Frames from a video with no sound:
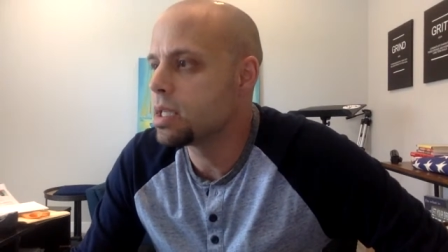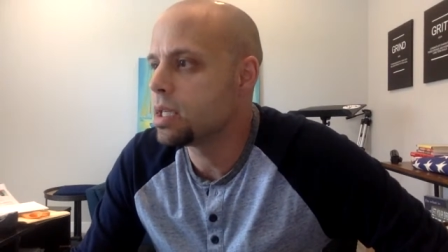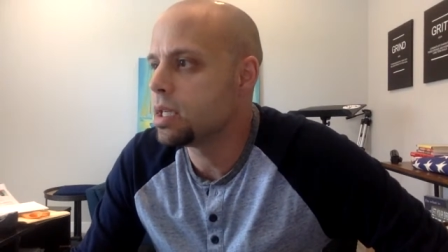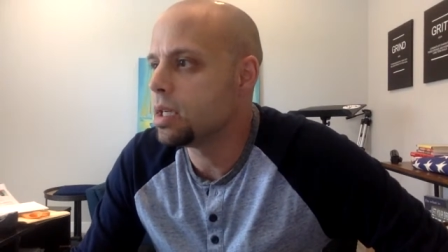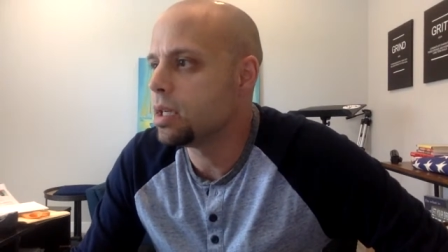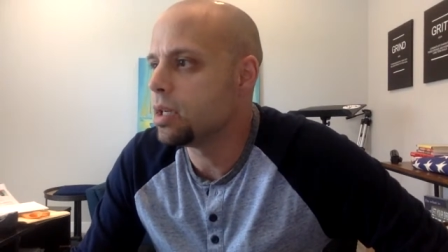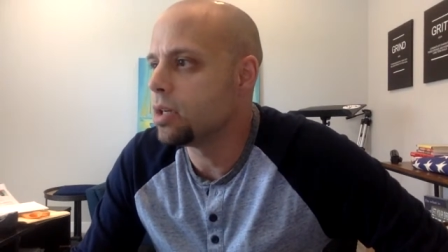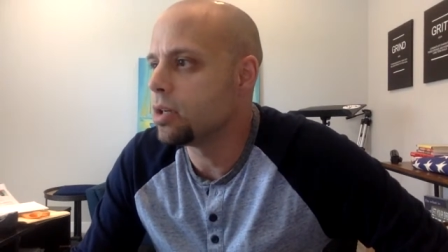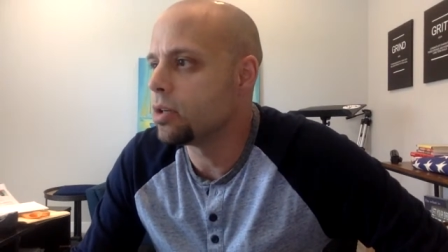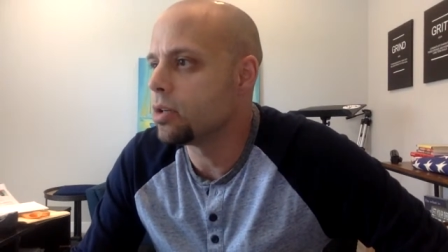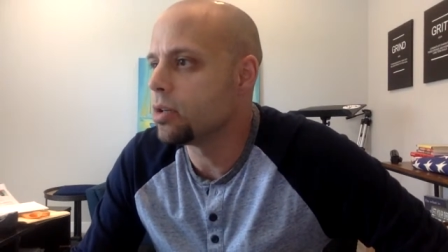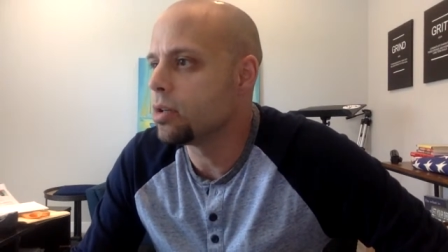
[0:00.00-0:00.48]

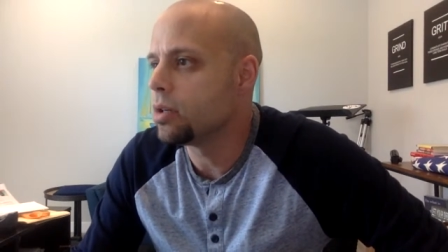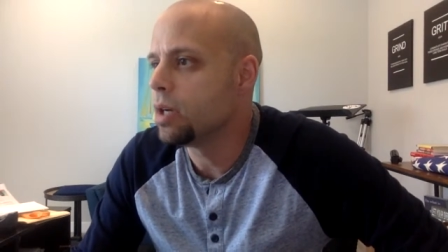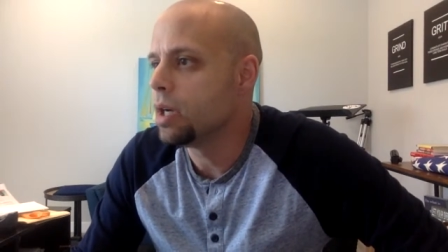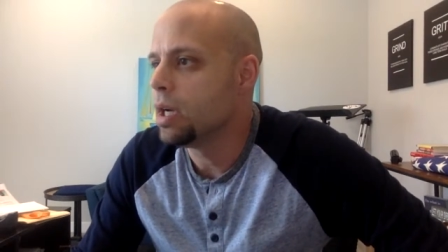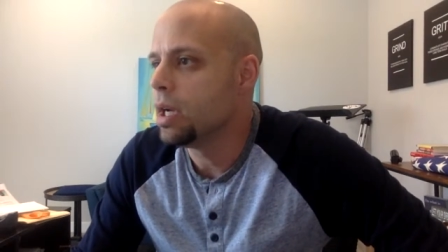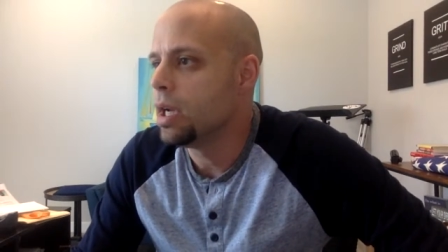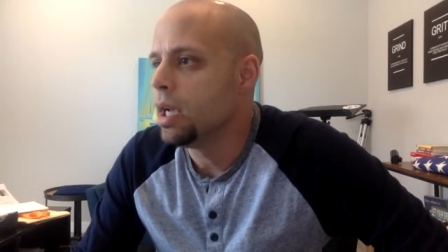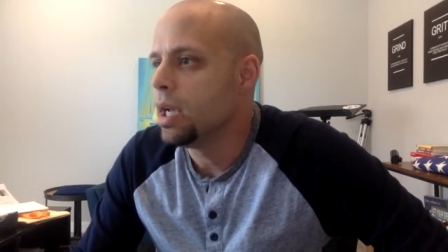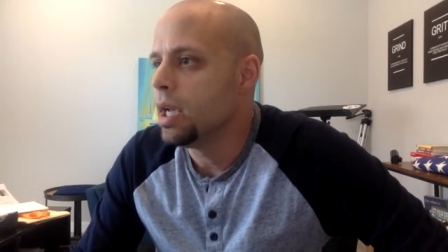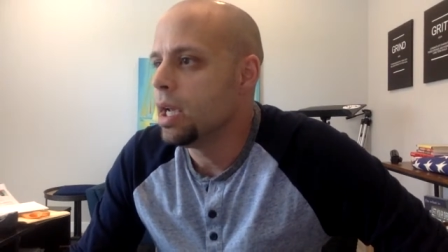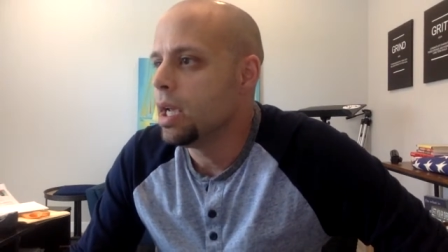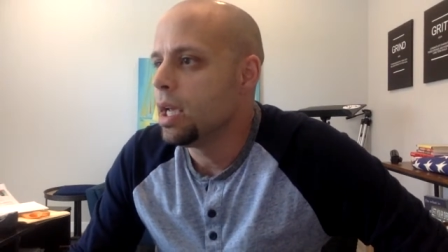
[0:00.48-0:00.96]
here,
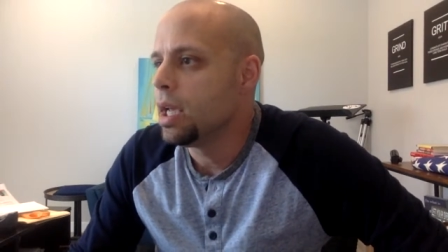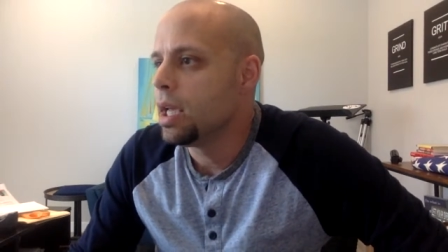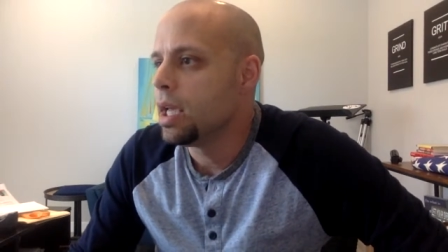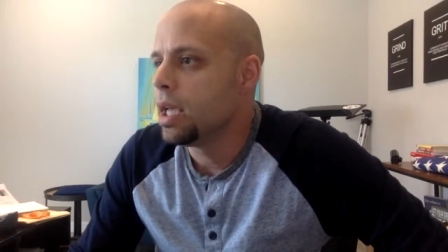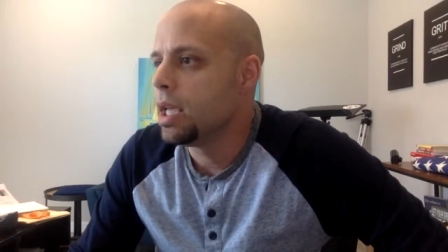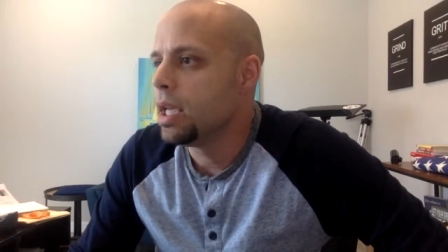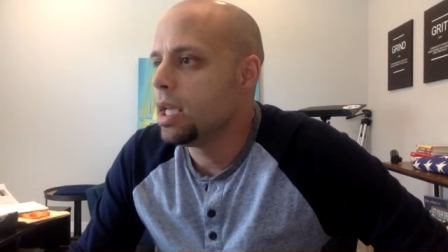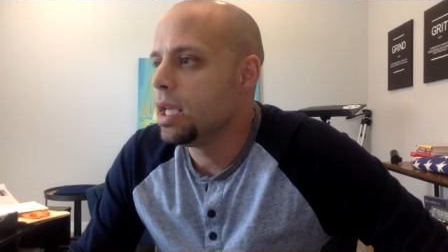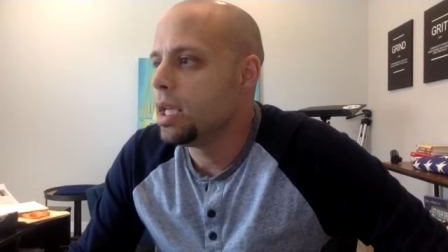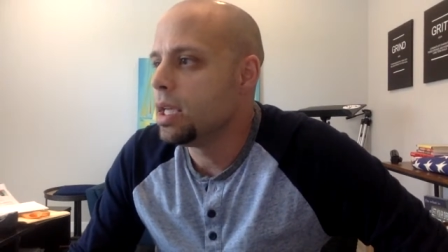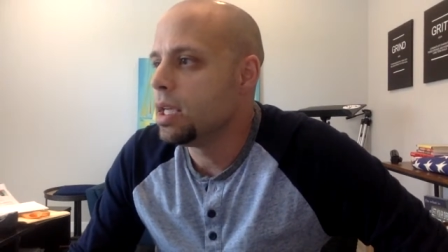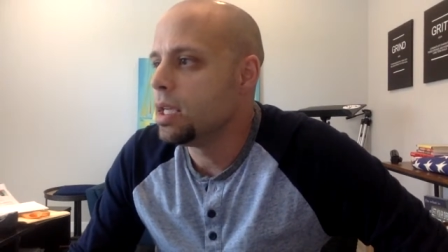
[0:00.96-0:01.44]

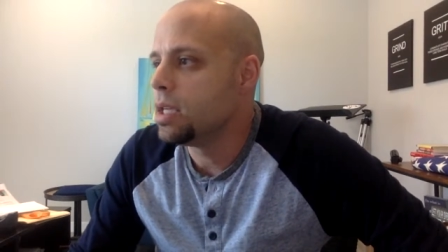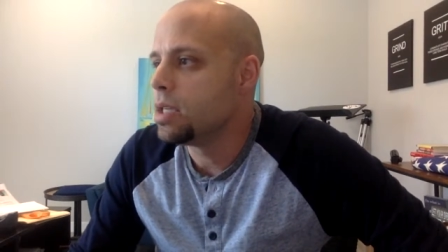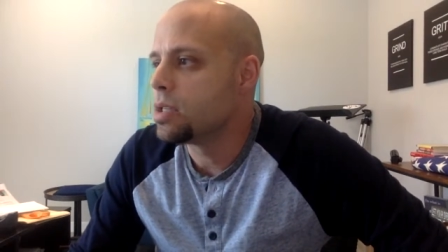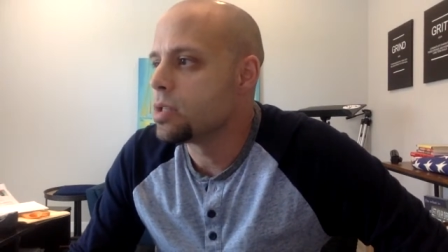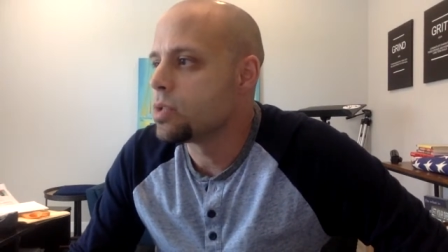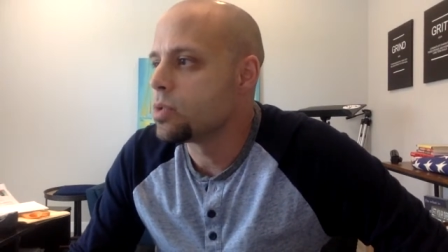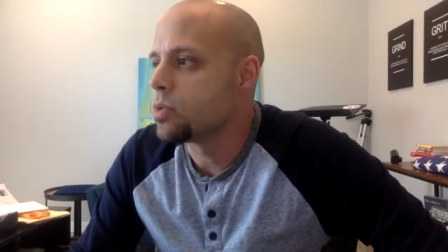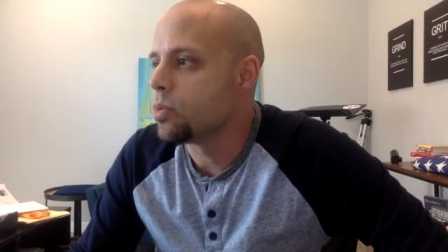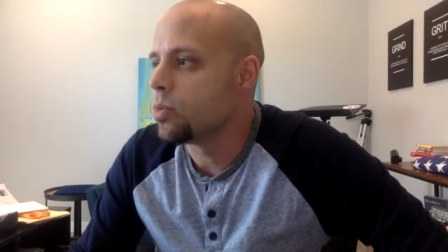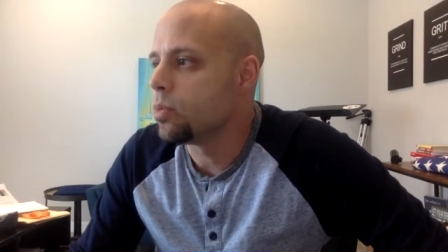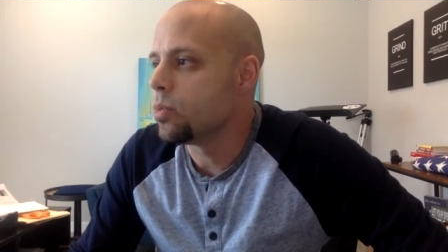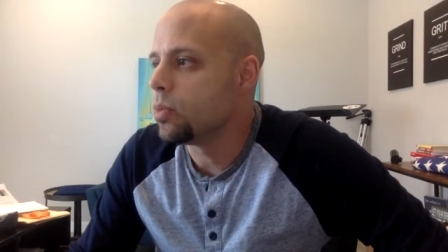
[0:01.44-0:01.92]

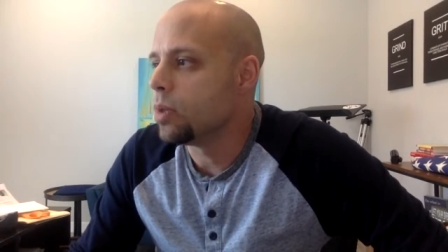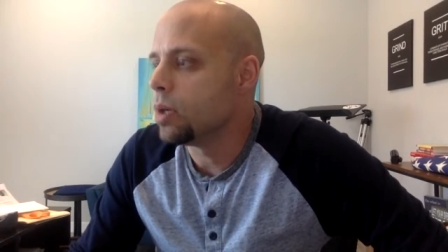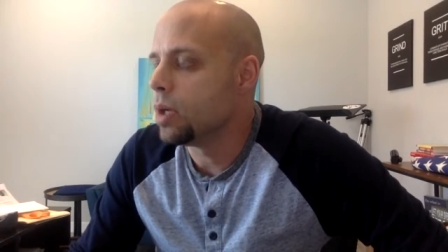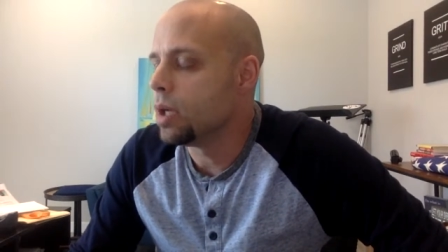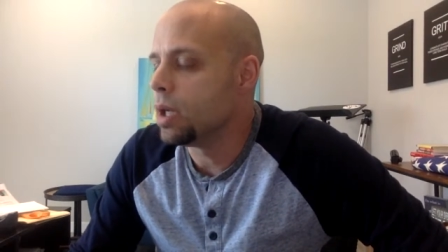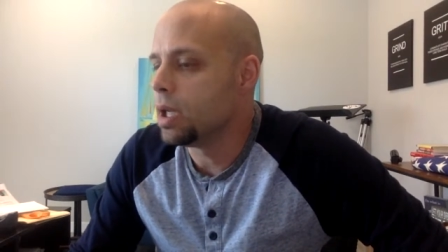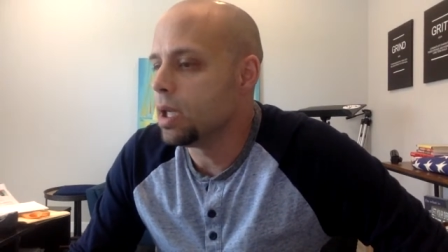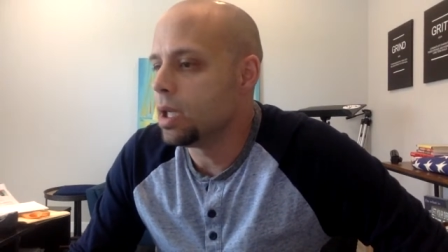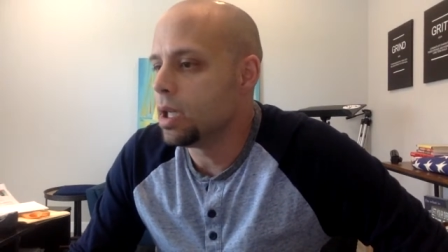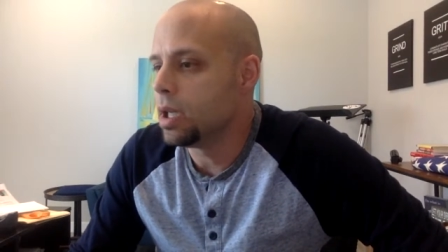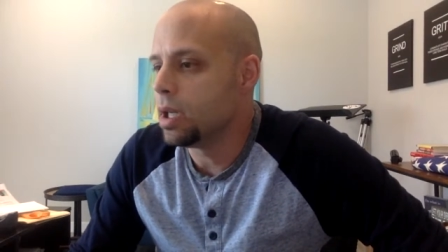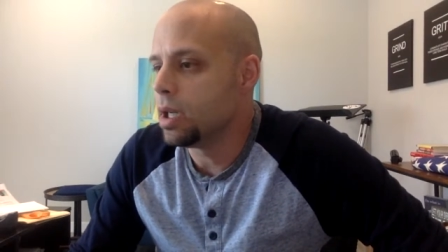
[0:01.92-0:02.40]
is,
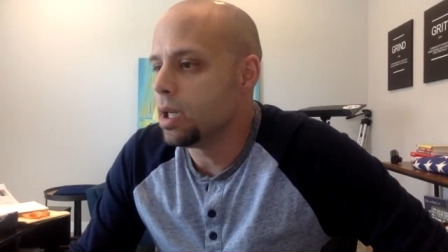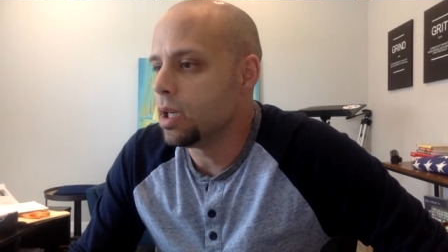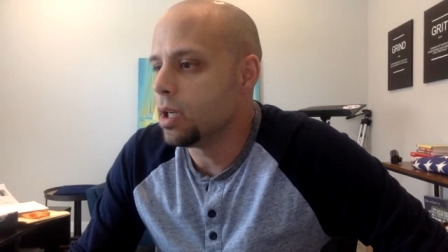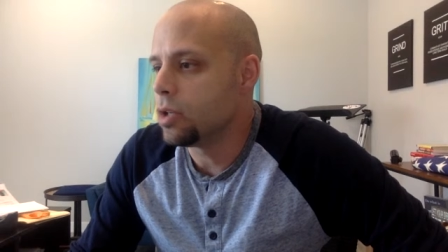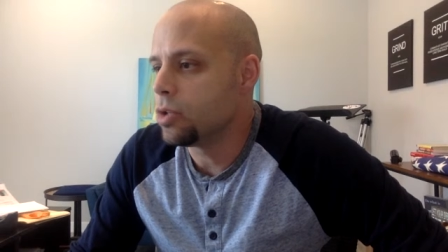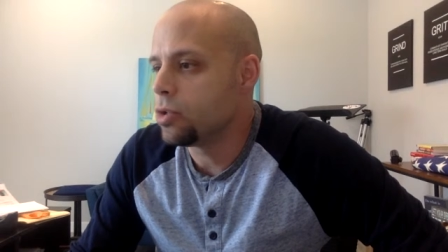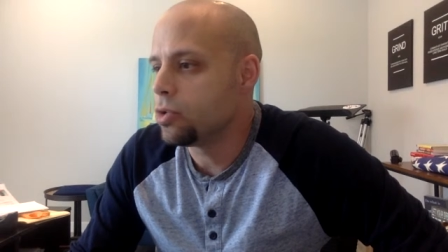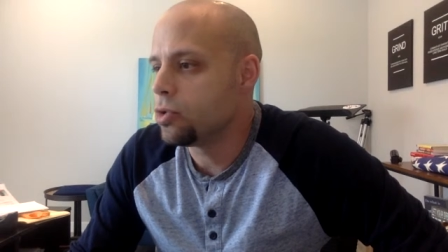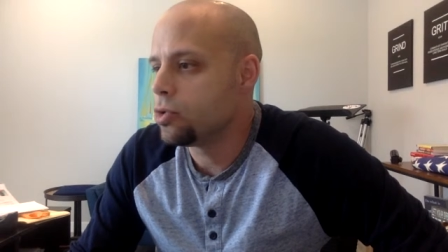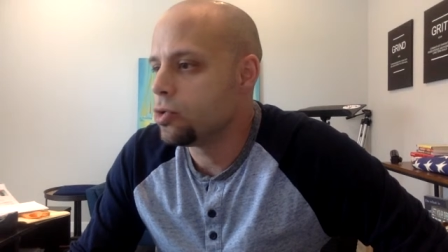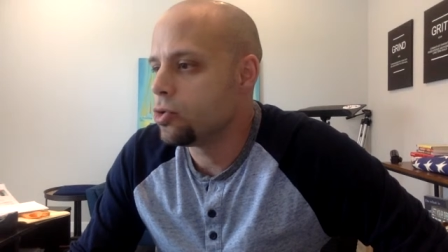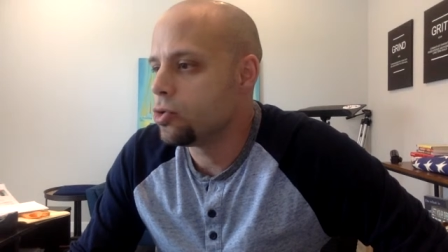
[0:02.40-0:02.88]
hang